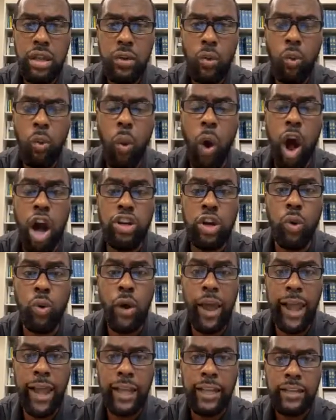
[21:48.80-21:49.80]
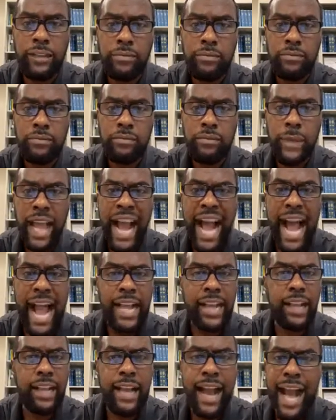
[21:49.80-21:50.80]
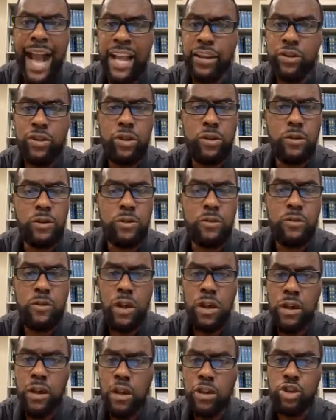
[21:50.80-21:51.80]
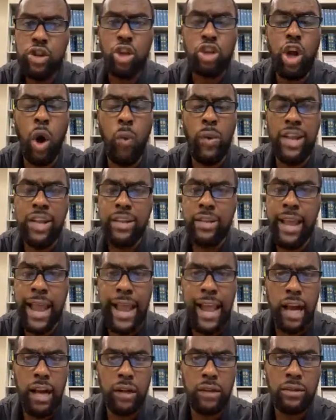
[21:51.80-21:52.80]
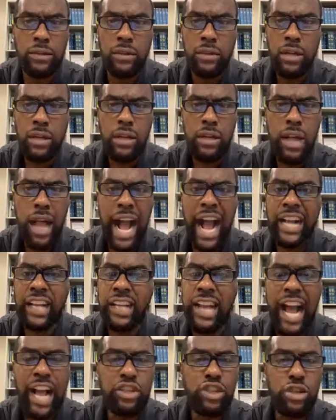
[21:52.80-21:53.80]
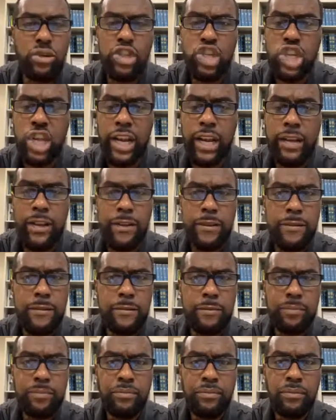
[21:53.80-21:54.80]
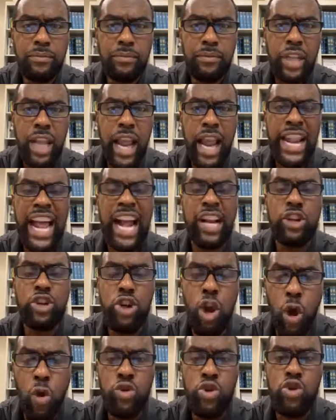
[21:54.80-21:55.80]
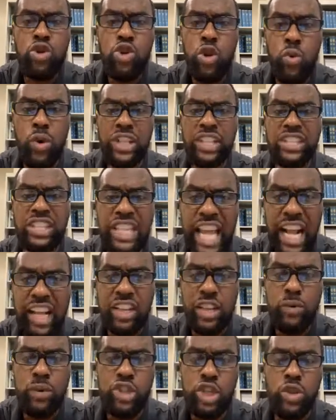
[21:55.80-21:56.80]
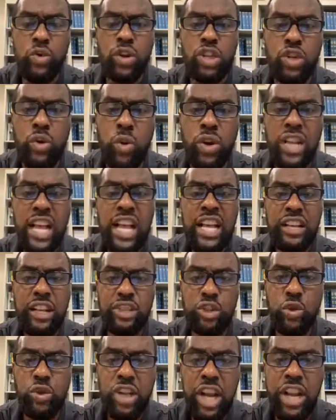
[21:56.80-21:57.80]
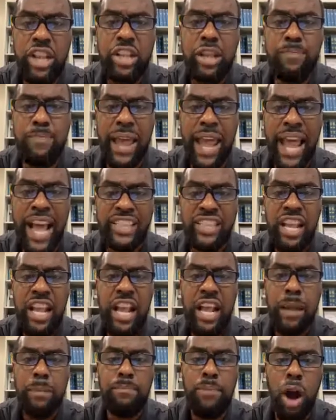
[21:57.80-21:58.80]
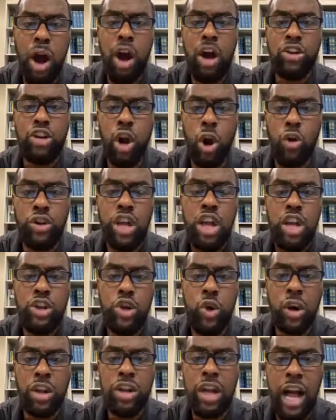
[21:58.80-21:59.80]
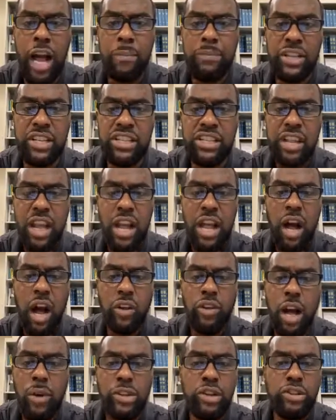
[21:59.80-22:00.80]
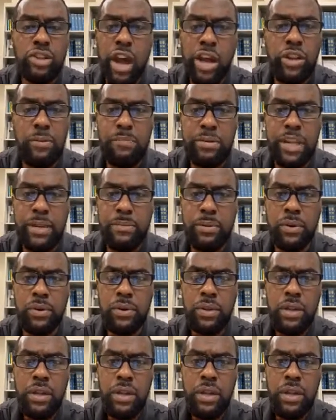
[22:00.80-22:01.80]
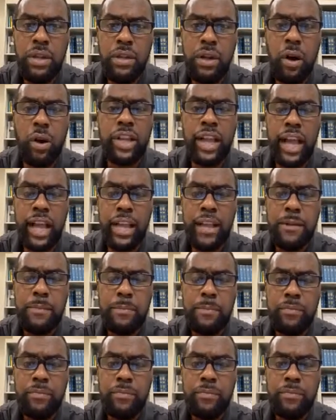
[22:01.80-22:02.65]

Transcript: Walk away. I got you. You're going down. I got you cheating. And I know you knew exactly what you were doing because you did it in the past. And Paul Koch, your accomplice, along with those other people, okay?